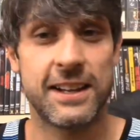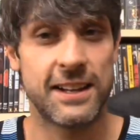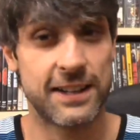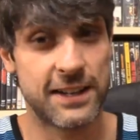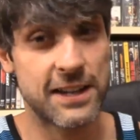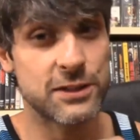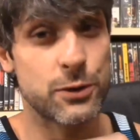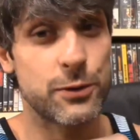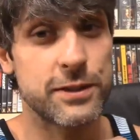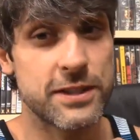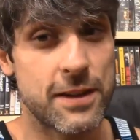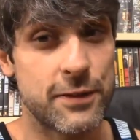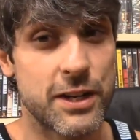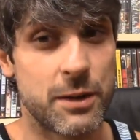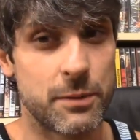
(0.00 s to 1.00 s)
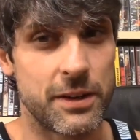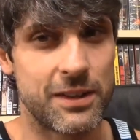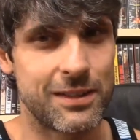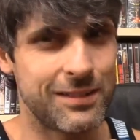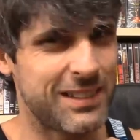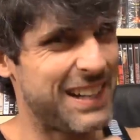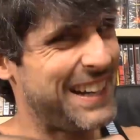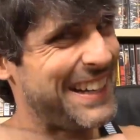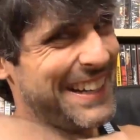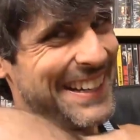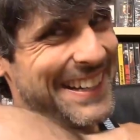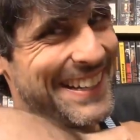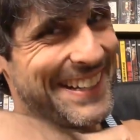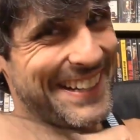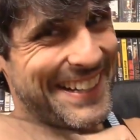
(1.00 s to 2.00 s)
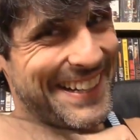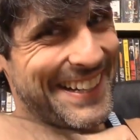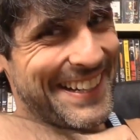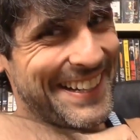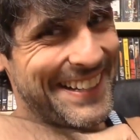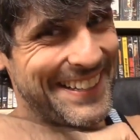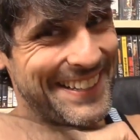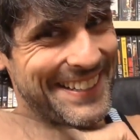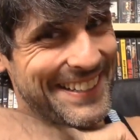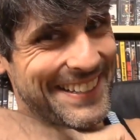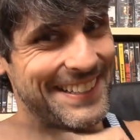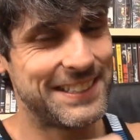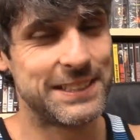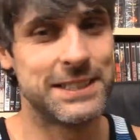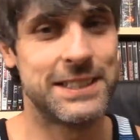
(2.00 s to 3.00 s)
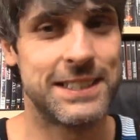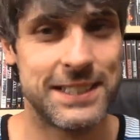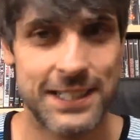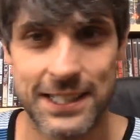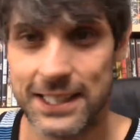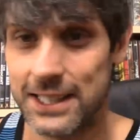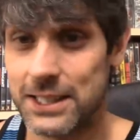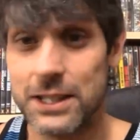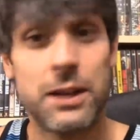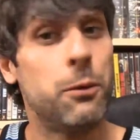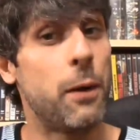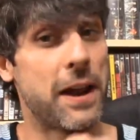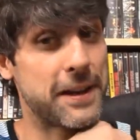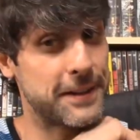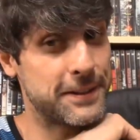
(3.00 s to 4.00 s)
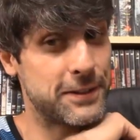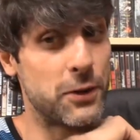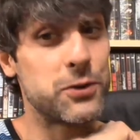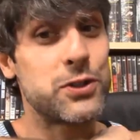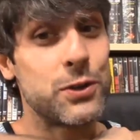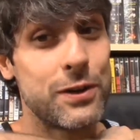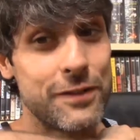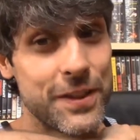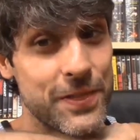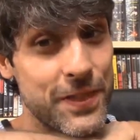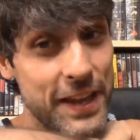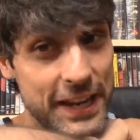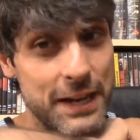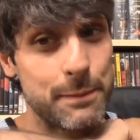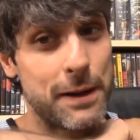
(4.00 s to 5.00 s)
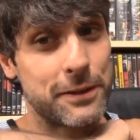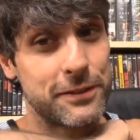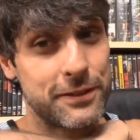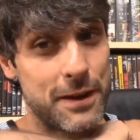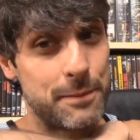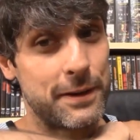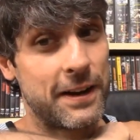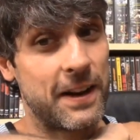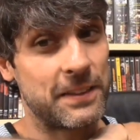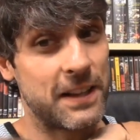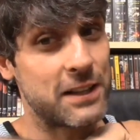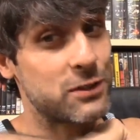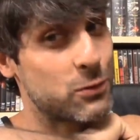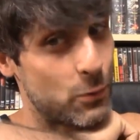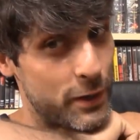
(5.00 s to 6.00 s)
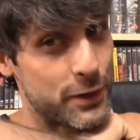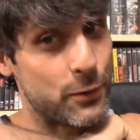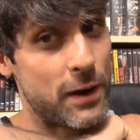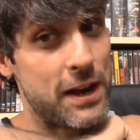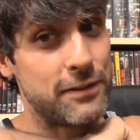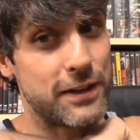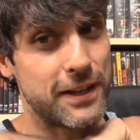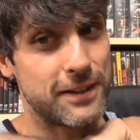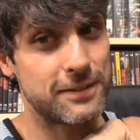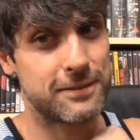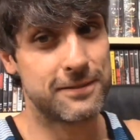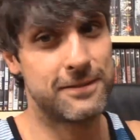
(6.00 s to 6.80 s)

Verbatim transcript: And as always, have a good one. Mm. Wait, don't you even think about skipping on that soy gravy.